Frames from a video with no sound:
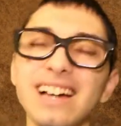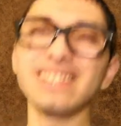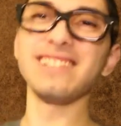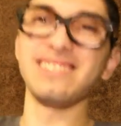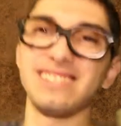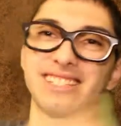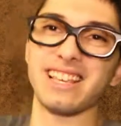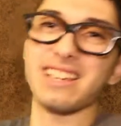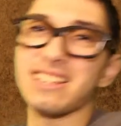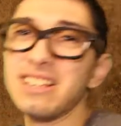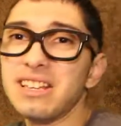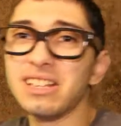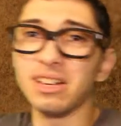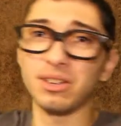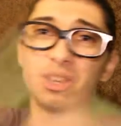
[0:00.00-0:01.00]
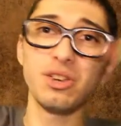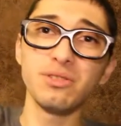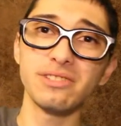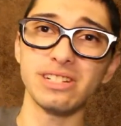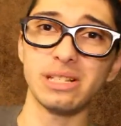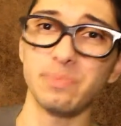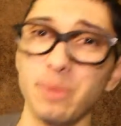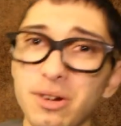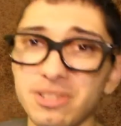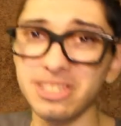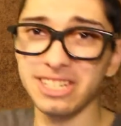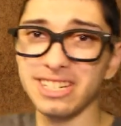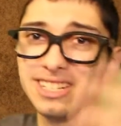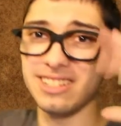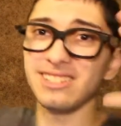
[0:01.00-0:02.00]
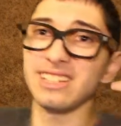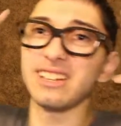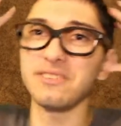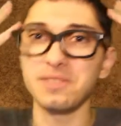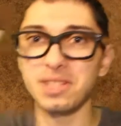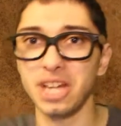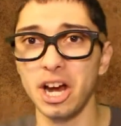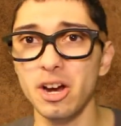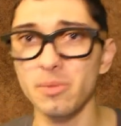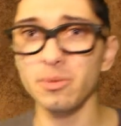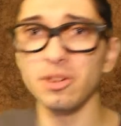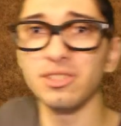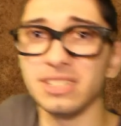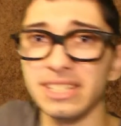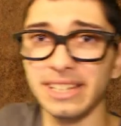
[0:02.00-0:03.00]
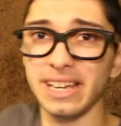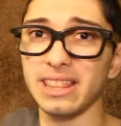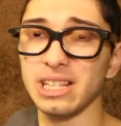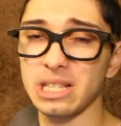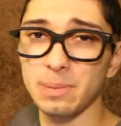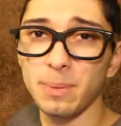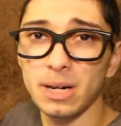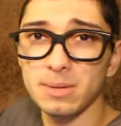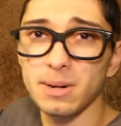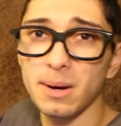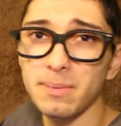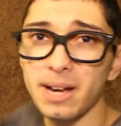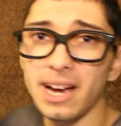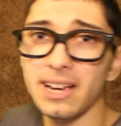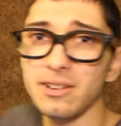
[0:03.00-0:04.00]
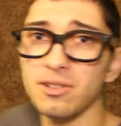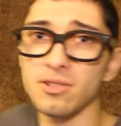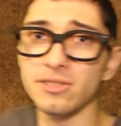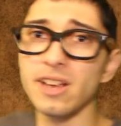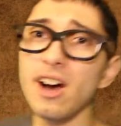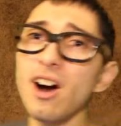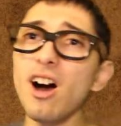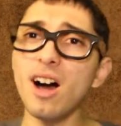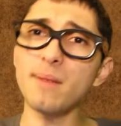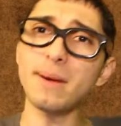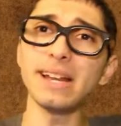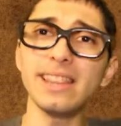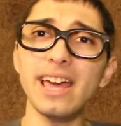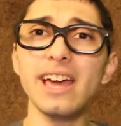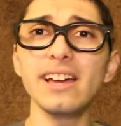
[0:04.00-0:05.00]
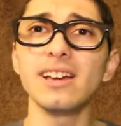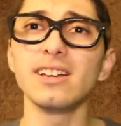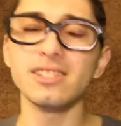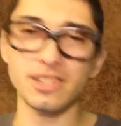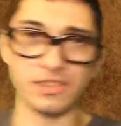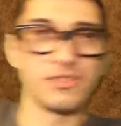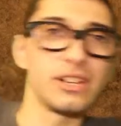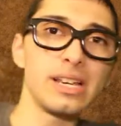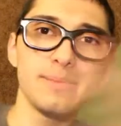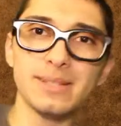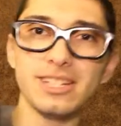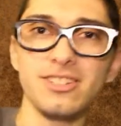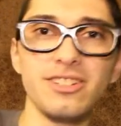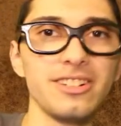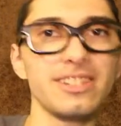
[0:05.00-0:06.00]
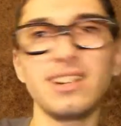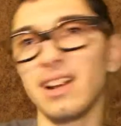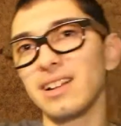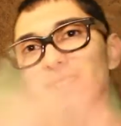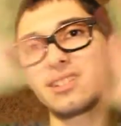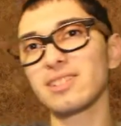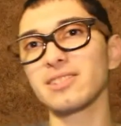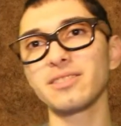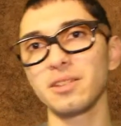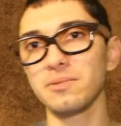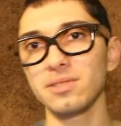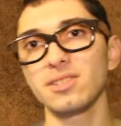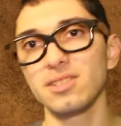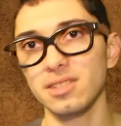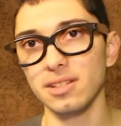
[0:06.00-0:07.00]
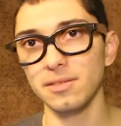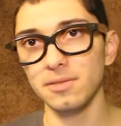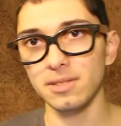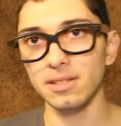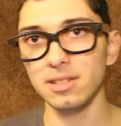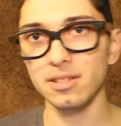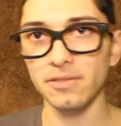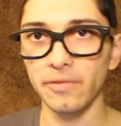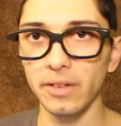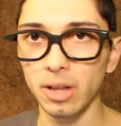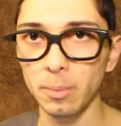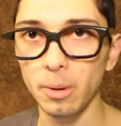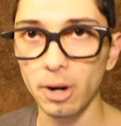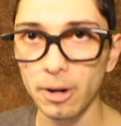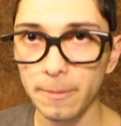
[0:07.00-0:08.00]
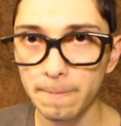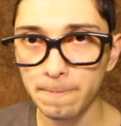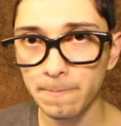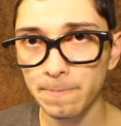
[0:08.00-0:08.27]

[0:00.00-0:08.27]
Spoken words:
then it was like a huge explosion, you know, like it was terrible, and then like the SpongeBob guy who goes, oh, my leg, screams, and you hear it, and it just fell apart.